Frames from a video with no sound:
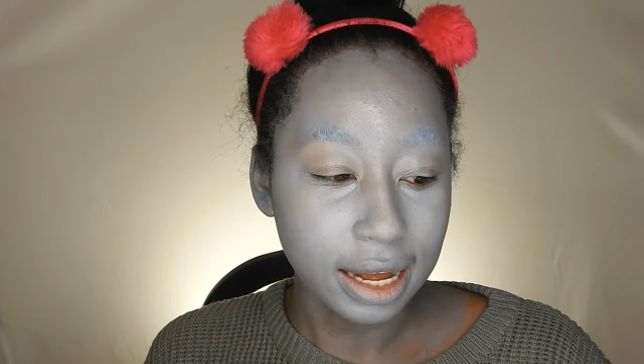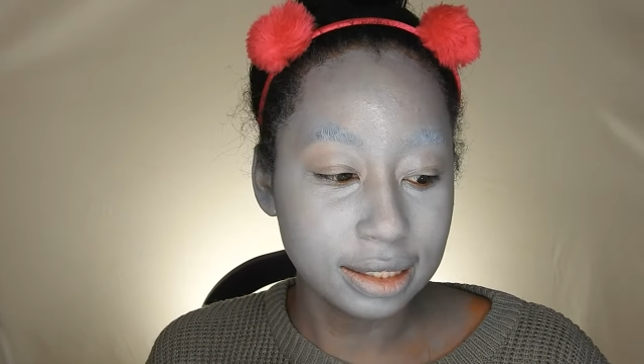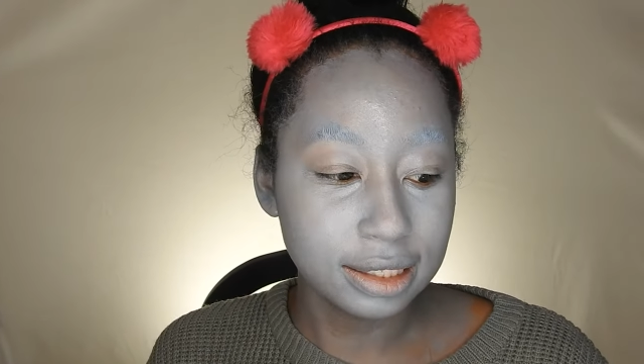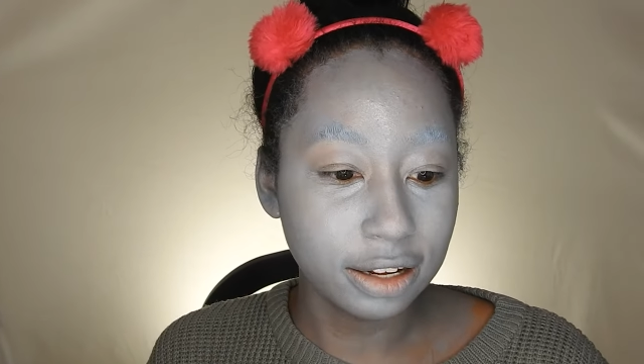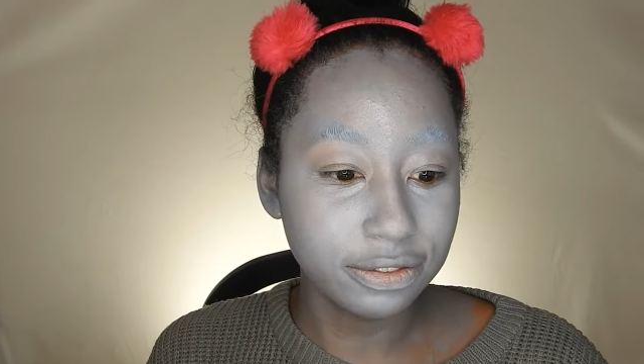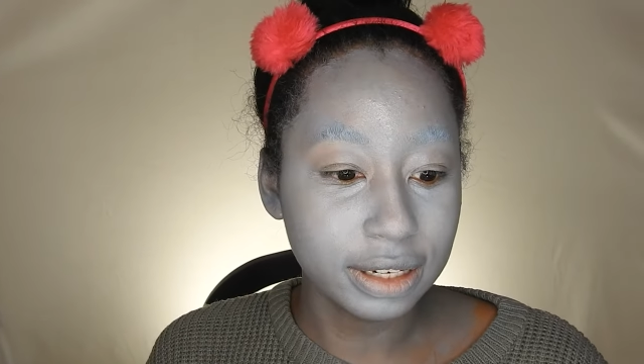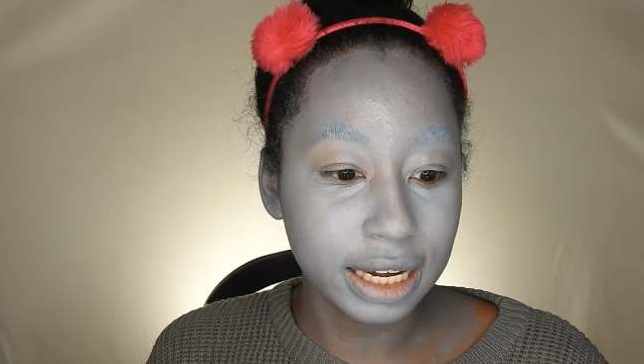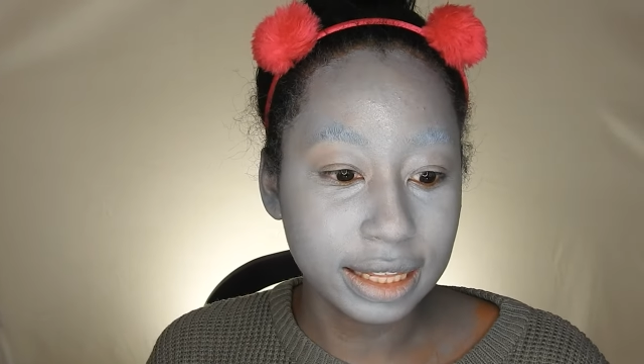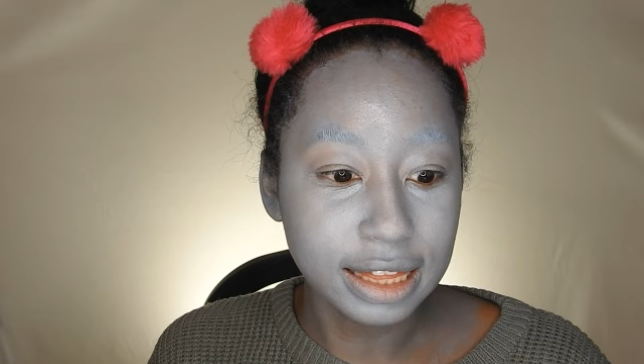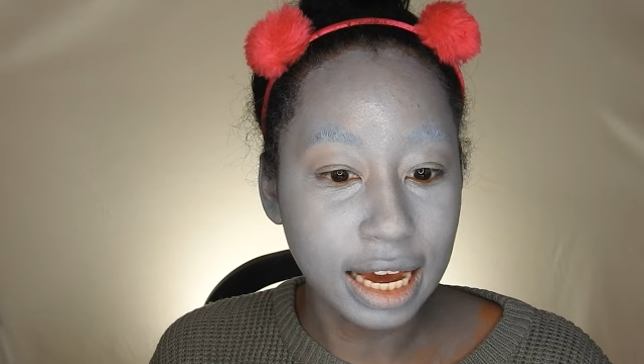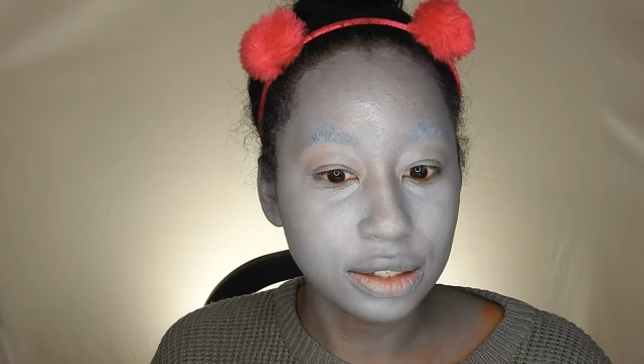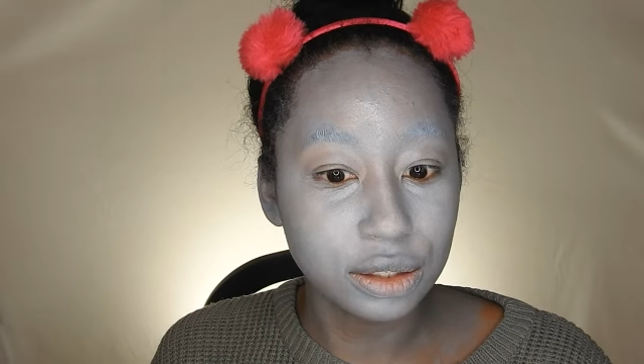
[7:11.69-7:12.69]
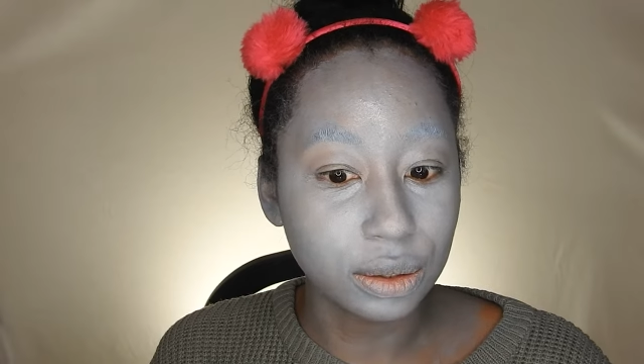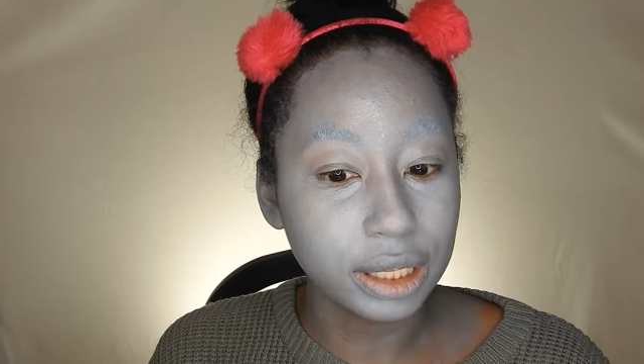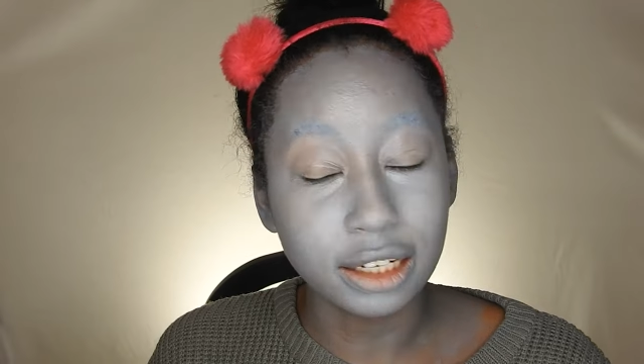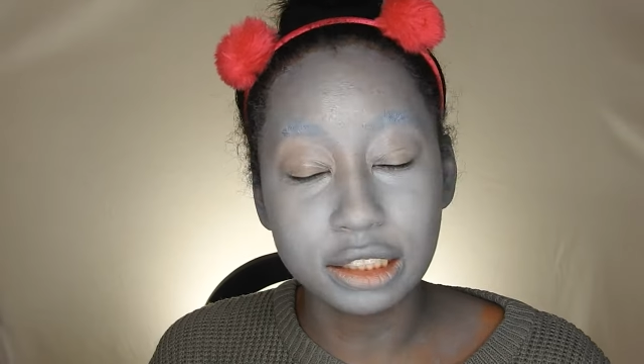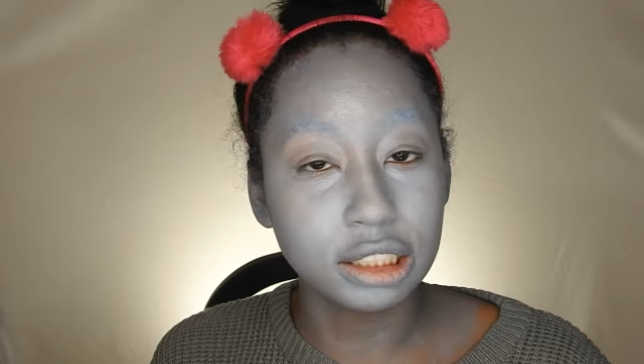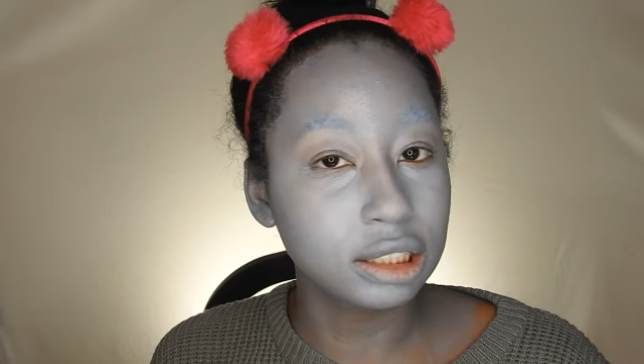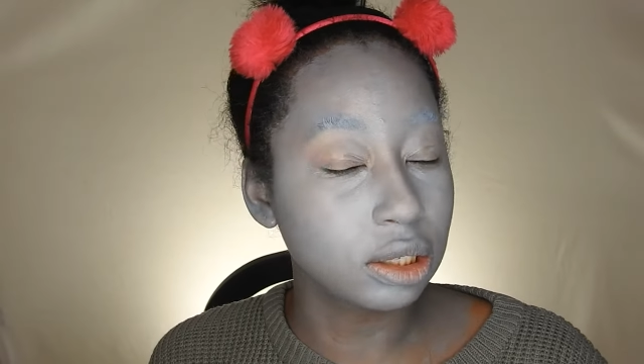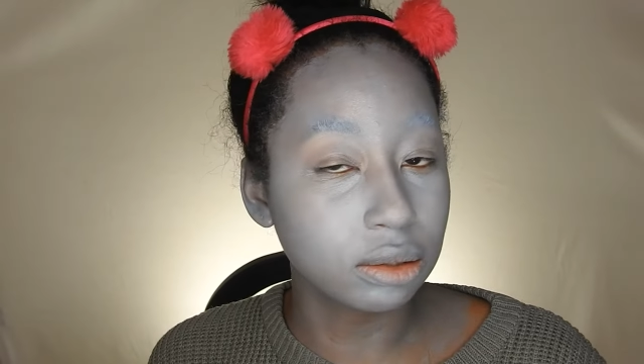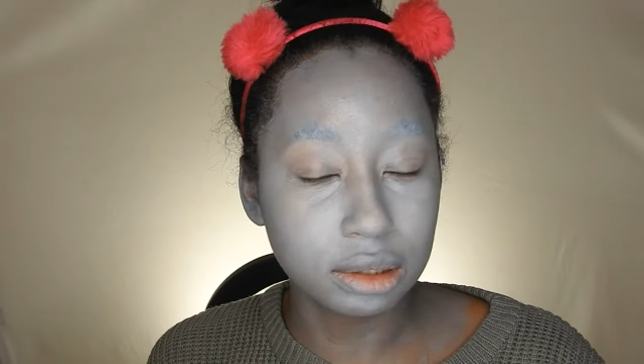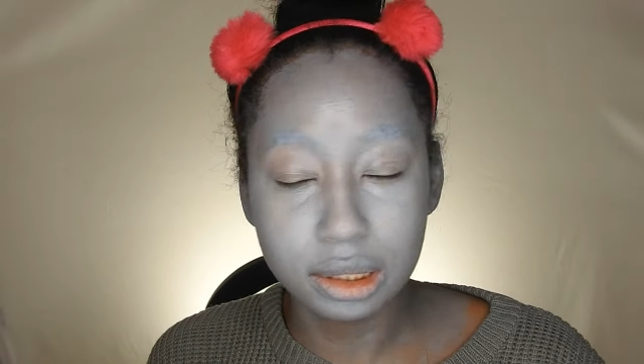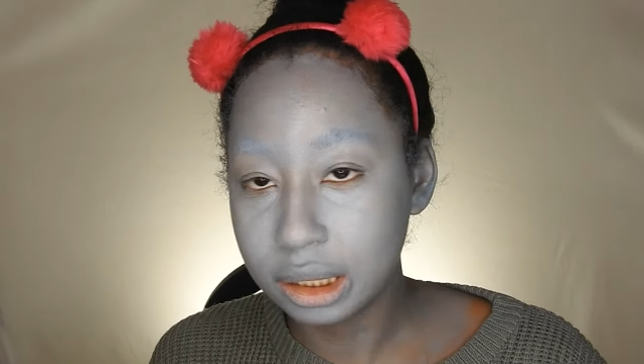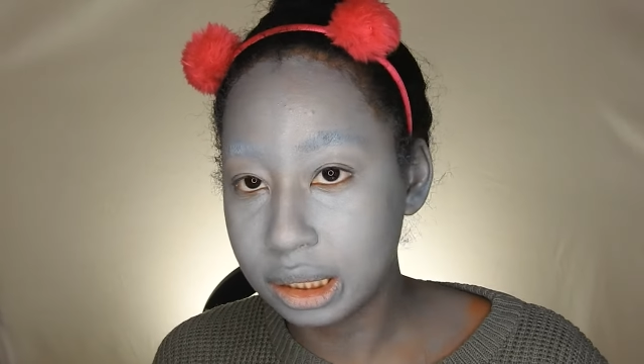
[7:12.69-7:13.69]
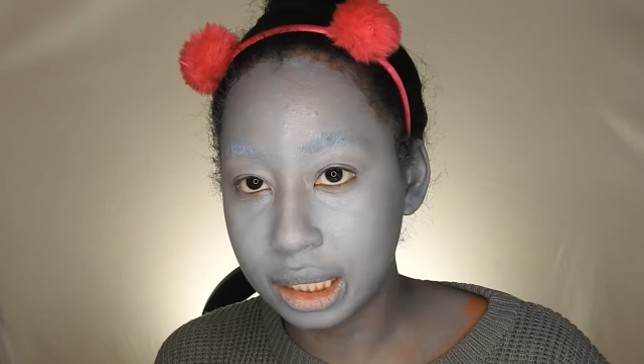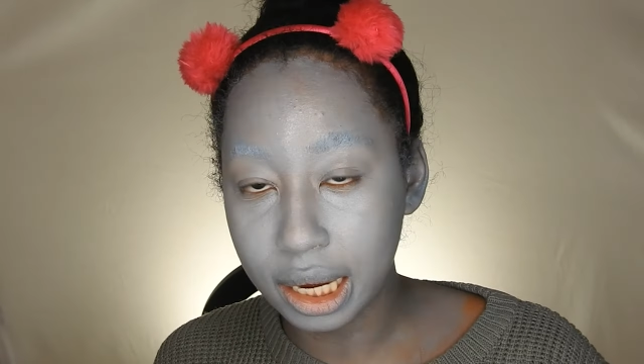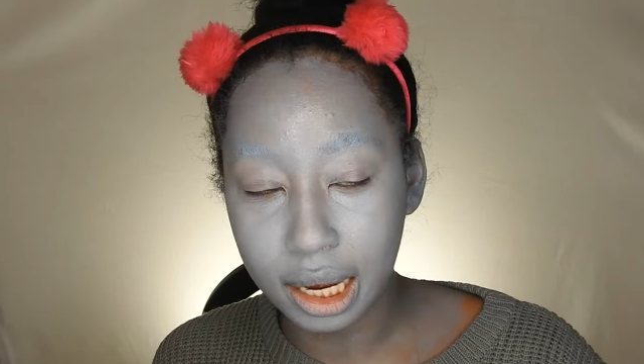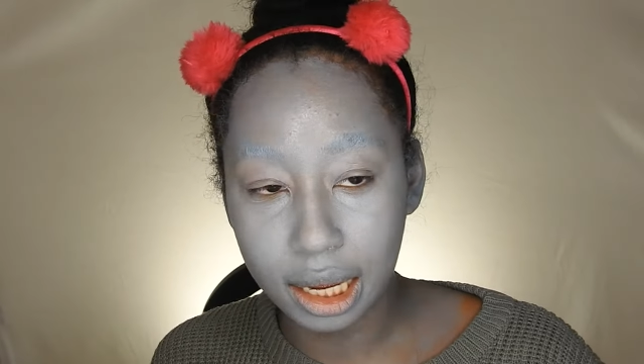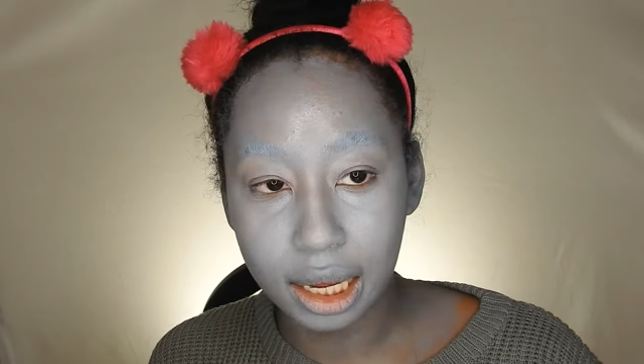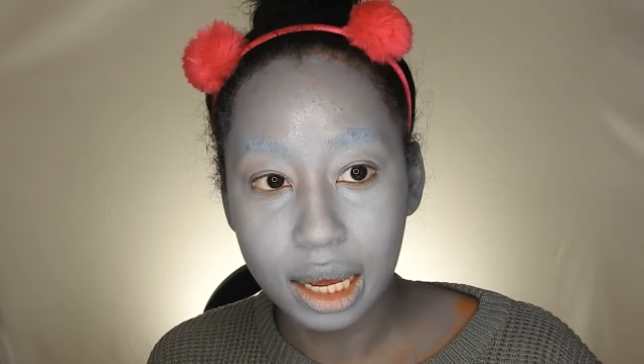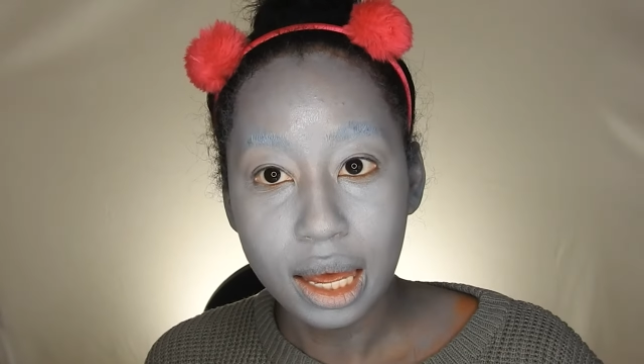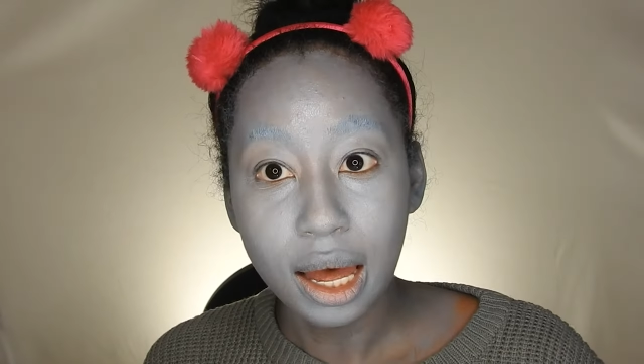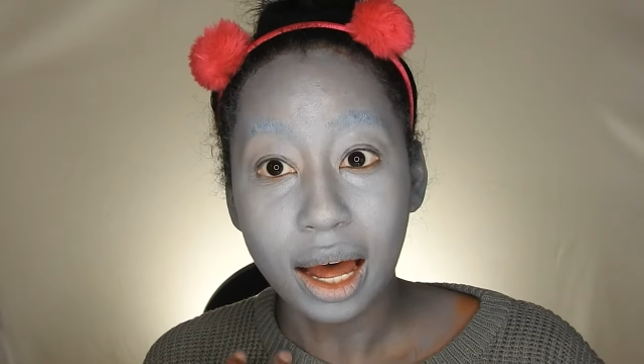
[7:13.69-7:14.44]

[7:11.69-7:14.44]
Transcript: and stuff like that, so that's just gonna stay.